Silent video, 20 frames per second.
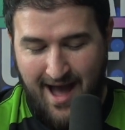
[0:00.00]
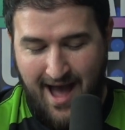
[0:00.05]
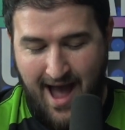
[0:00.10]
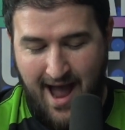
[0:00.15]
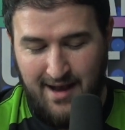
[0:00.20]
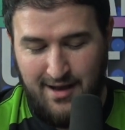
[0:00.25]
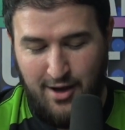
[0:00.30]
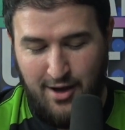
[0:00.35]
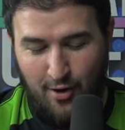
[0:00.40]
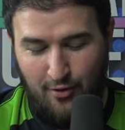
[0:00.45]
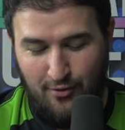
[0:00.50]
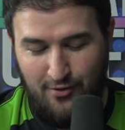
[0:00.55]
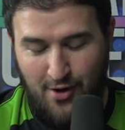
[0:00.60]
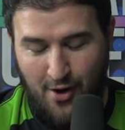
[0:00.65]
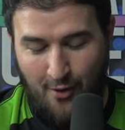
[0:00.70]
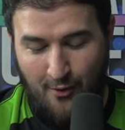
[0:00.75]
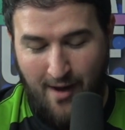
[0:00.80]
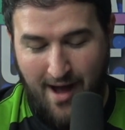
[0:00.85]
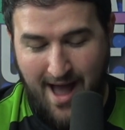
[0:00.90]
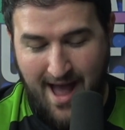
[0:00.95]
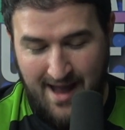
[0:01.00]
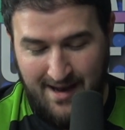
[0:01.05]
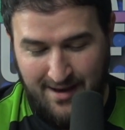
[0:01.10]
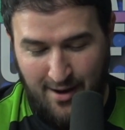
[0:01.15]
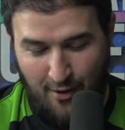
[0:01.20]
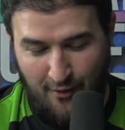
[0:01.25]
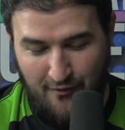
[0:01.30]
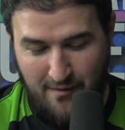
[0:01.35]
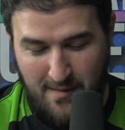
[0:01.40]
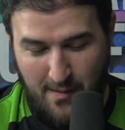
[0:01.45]
I don't know why I
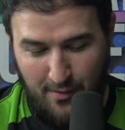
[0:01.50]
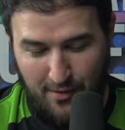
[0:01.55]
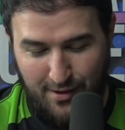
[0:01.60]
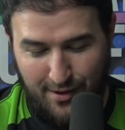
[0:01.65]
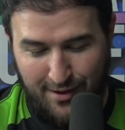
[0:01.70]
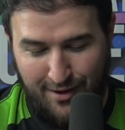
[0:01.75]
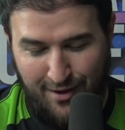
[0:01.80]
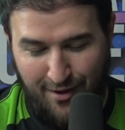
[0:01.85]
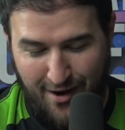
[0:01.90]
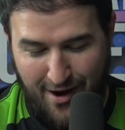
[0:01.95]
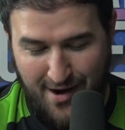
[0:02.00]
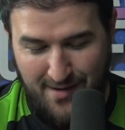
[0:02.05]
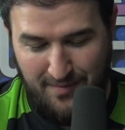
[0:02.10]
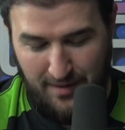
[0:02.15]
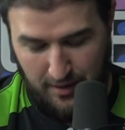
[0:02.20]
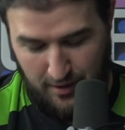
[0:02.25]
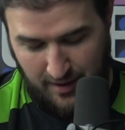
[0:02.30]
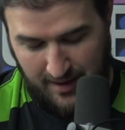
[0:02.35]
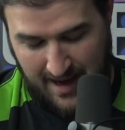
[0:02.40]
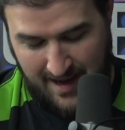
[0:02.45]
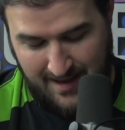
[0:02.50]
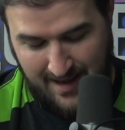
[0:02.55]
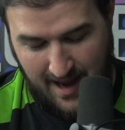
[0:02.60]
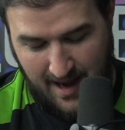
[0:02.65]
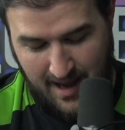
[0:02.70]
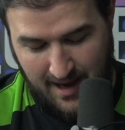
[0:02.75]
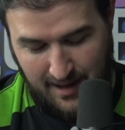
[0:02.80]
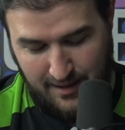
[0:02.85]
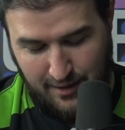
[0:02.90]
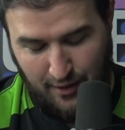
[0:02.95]
don't remember this card, but look, he's got
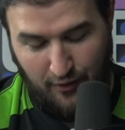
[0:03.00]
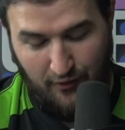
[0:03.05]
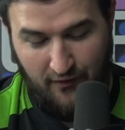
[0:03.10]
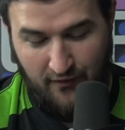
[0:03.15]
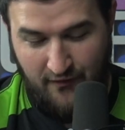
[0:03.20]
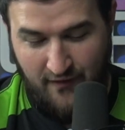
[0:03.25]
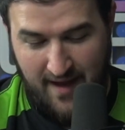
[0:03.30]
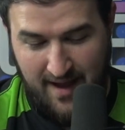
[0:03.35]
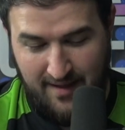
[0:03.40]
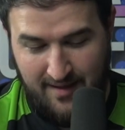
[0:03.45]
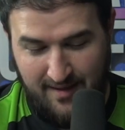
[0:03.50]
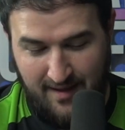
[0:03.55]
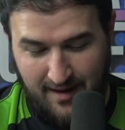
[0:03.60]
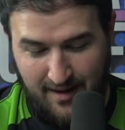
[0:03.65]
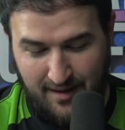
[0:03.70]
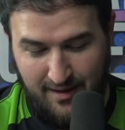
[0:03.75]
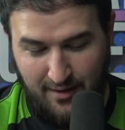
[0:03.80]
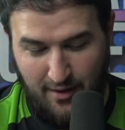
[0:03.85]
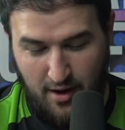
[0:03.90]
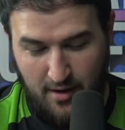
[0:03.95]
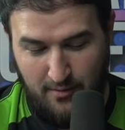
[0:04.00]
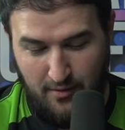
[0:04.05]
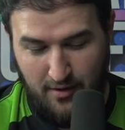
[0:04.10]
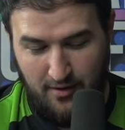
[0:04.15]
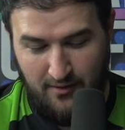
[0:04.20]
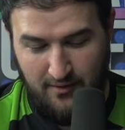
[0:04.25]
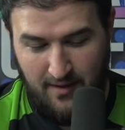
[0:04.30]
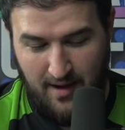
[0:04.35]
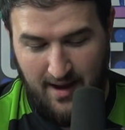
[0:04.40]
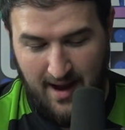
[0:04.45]
like a little face in his
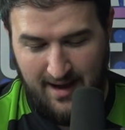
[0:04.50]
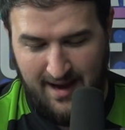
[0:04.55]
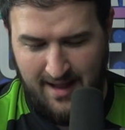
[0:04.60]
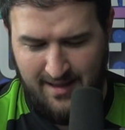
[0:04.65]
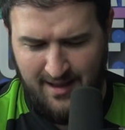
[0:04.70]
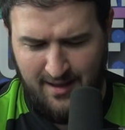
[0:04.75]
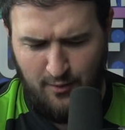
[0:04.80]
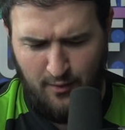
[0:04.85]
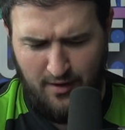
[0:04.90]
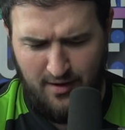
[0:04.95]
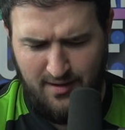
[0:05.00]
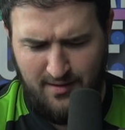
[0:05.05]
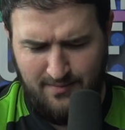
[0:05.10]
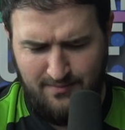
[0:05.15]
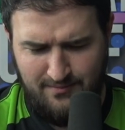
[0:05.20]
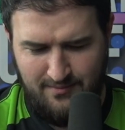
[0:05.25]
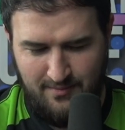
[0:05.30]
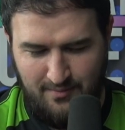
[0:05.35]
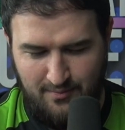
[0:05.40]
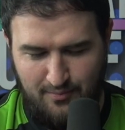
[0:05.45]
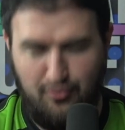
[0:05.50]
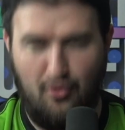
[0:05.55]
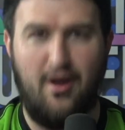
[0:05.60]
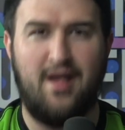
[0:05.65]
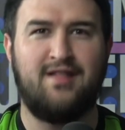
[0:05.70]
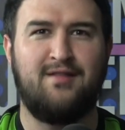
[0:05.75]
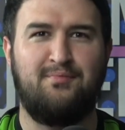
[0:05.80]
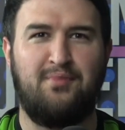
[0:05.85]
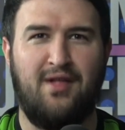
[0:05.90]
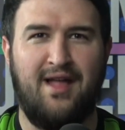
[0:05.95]
armor. I guess that's where his
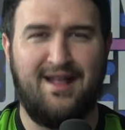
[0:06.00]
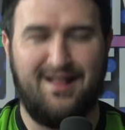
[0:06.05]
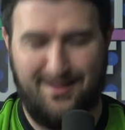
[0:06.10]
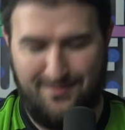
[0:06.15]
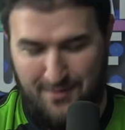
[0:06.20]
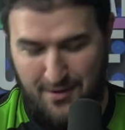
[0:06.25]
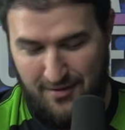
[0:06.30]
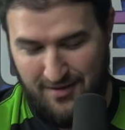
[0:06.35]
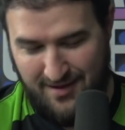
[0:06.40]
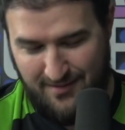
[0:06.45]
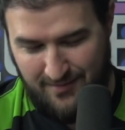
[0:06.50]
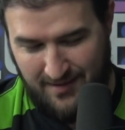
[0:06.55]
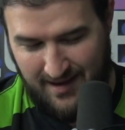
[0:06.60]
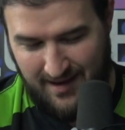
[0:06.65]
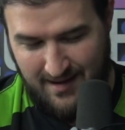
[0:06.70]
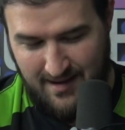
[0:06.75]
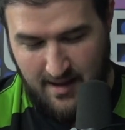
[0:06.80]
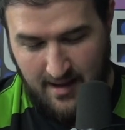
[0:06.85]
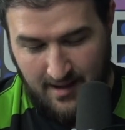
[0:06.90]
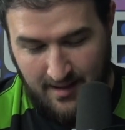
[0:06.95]
breastplate's supposed to be.